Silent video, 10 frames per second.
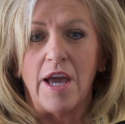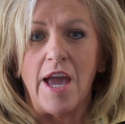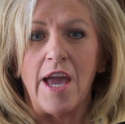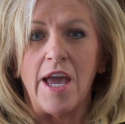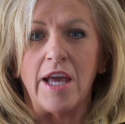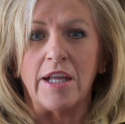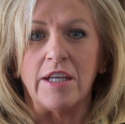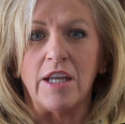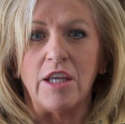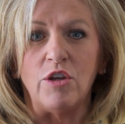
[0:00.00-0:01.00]

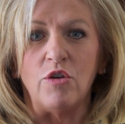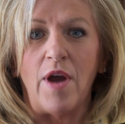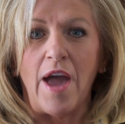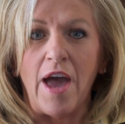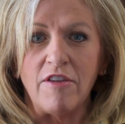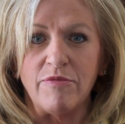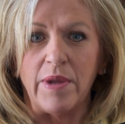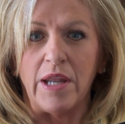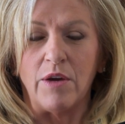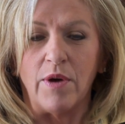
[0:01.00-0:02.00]
And you have
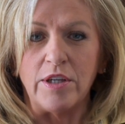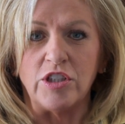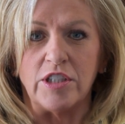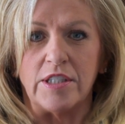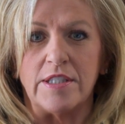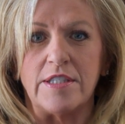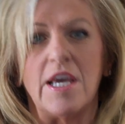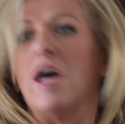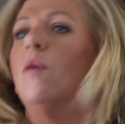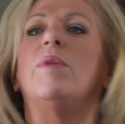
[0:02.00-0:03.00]
many
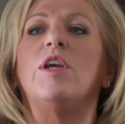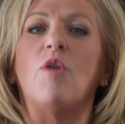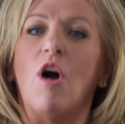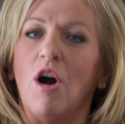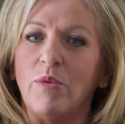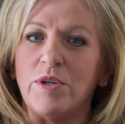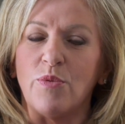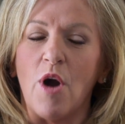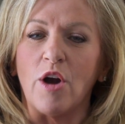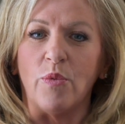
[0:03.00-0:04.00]
questions, but you
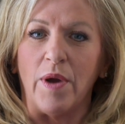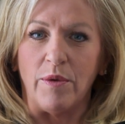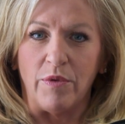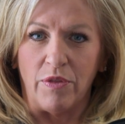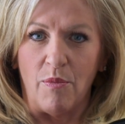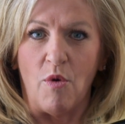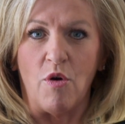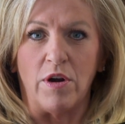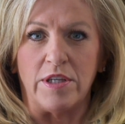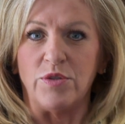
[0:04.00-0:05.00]
always walk away with
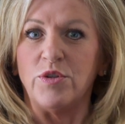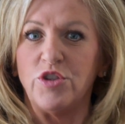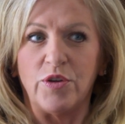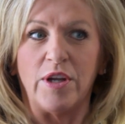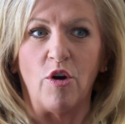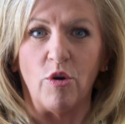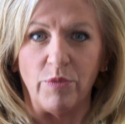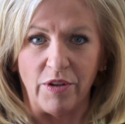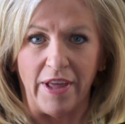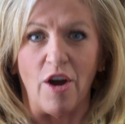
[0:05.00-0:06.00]
more. As soon as you get
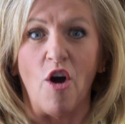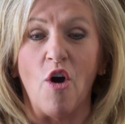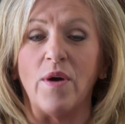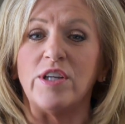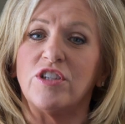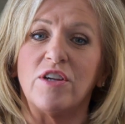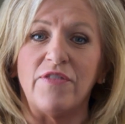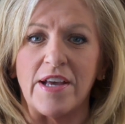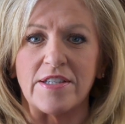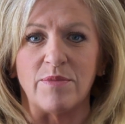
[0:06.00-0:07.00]
home, you're like, oh, I should
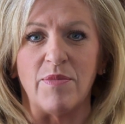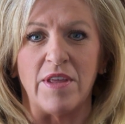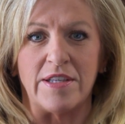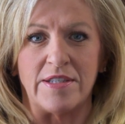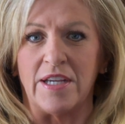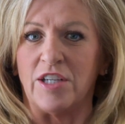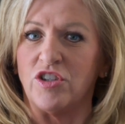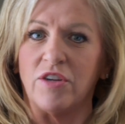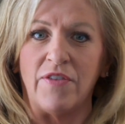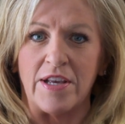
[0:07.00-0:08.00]
have asked him this and I
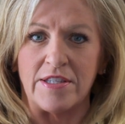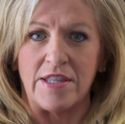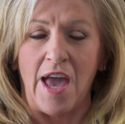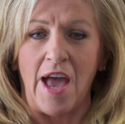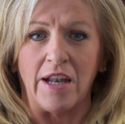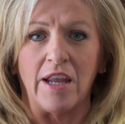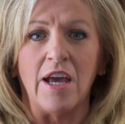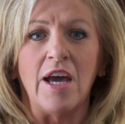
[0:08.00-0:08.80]
should have asked that.